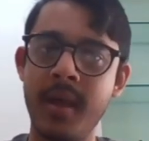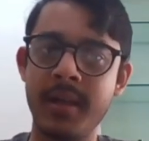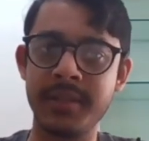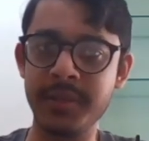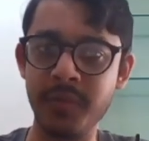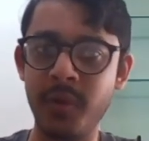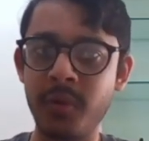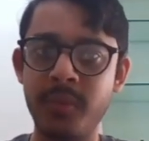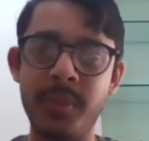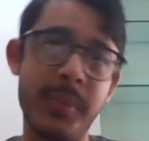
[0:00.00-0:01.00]
Since we want
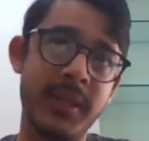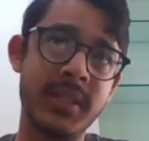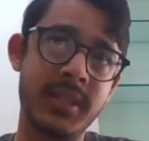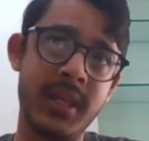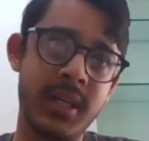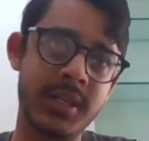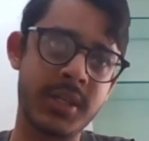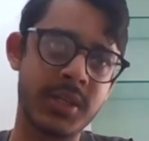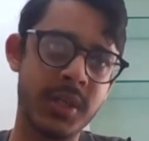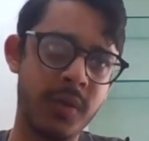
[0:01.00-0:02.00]
to implement this data
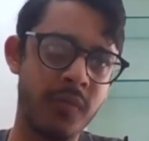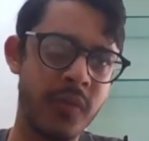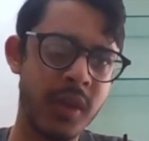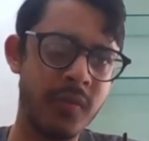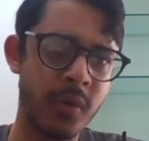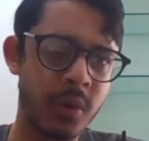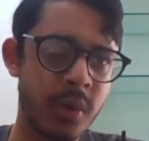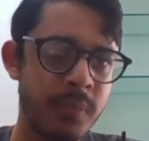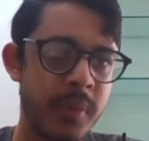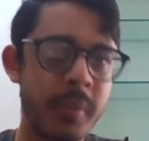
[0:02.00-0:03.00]
structure, we want to
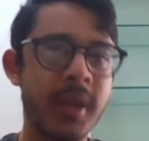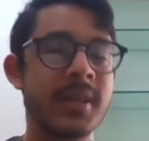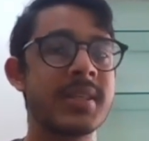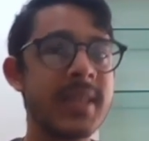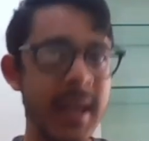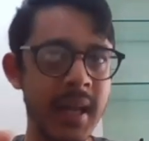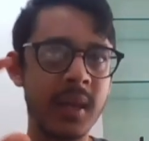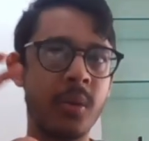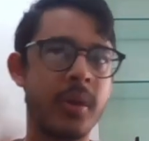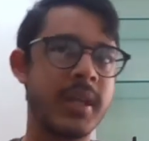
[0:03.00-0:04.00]
implement a single
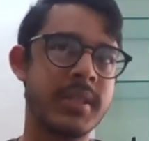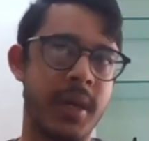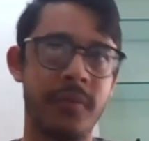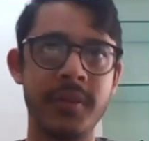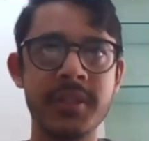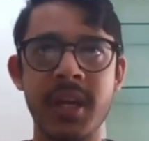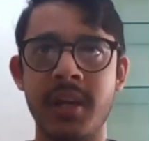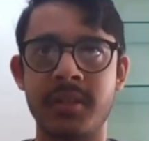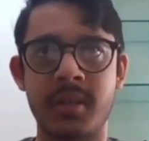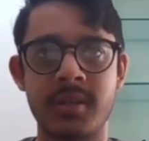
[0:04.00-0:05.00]
node inside of this
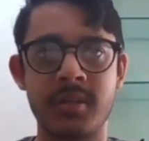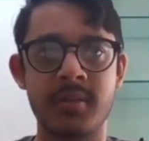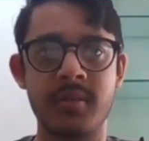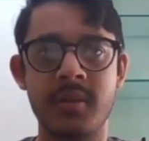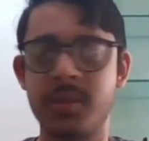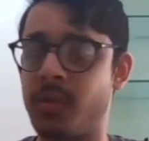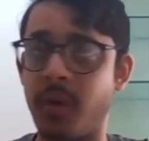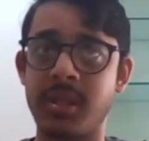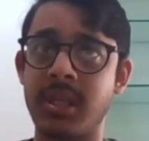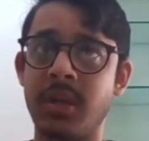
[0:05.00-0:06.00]
data structure. So
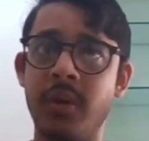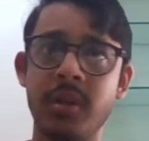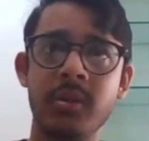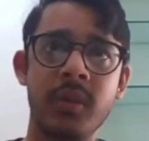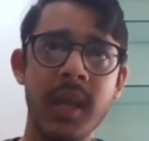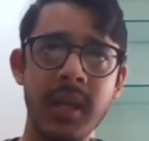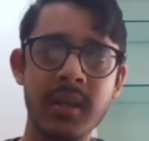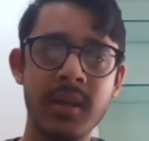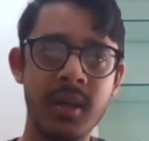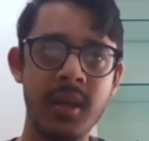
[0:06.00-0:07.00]
what is it going to look like?
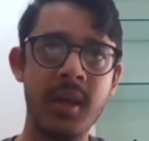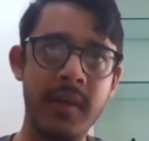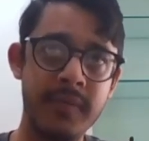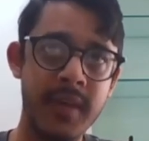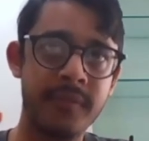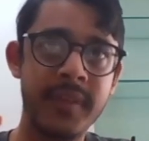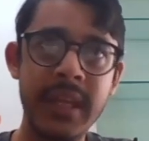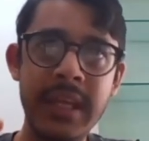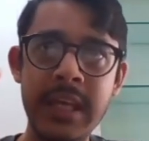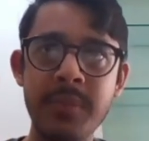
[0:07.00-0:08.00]
We have
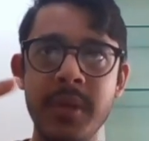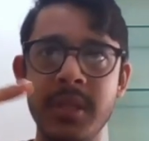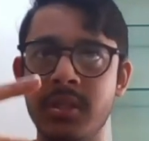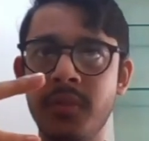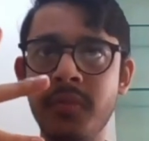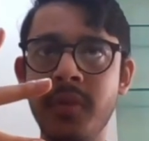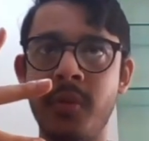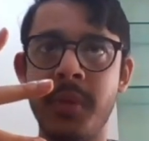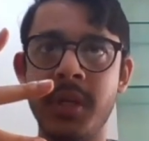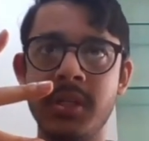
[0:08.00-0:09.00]
three key pieces of
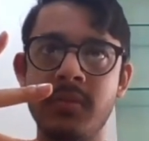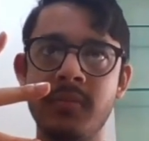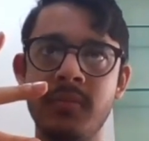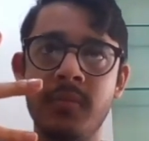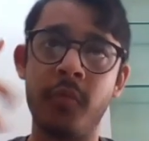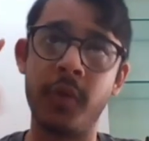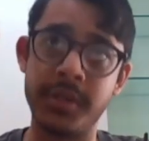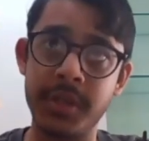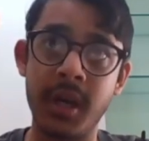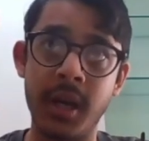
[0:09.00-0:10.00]
information. What
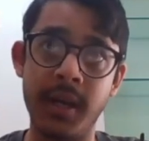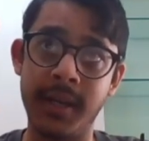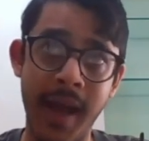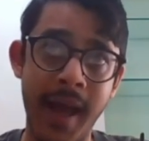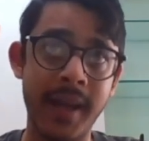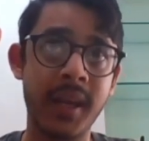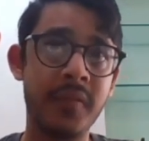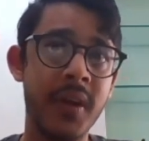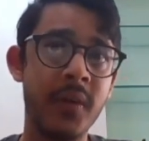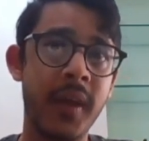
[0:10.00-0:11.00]
is the current character
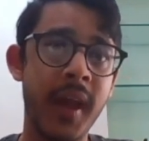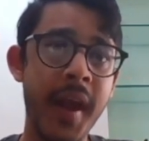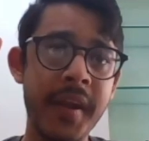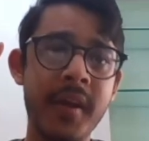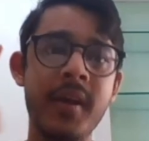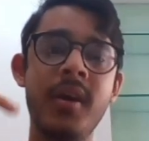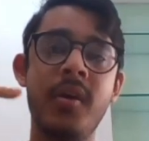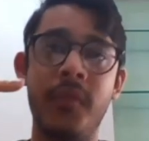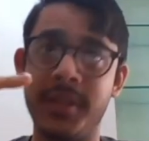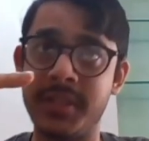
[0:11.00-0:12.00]
we are looking at?
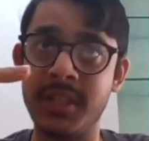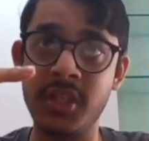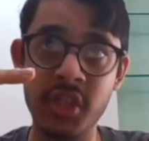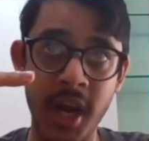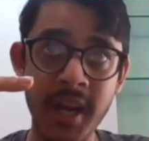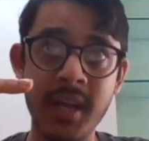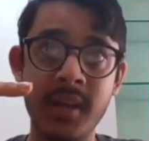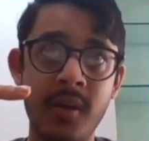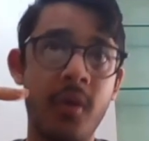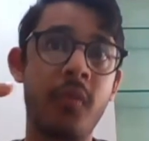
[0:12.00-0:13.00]
What is the child,
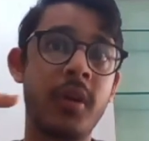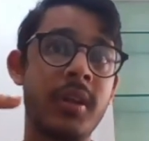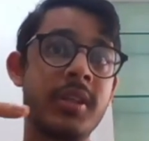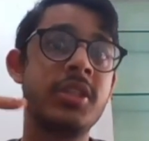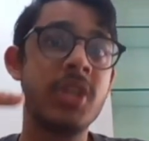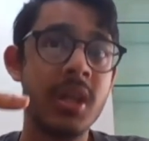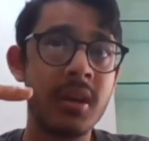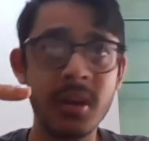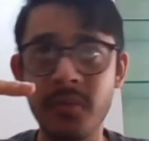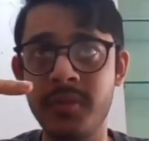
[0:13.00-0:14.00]
or what are the
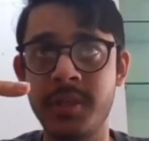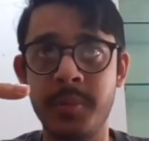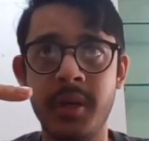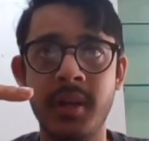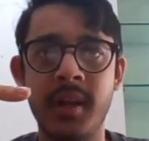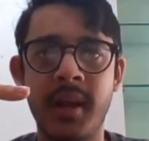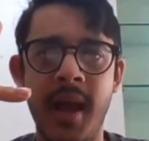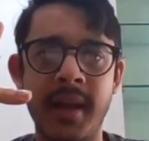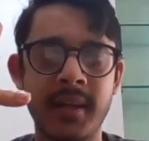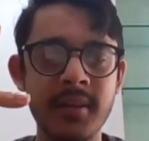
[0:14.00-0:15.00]
children of this particular
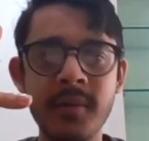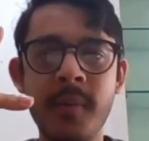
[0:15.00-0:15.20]
character?